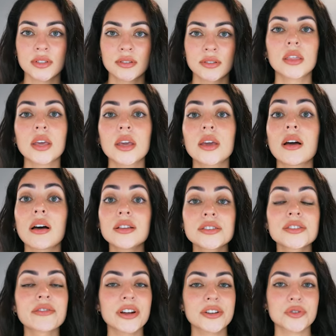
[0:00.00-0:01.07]
The
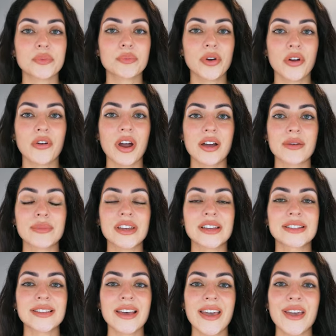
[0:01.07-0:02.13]
undergraduate program
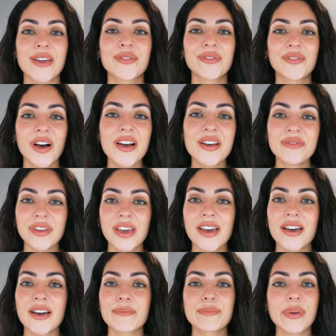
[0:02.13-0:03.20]
is a five year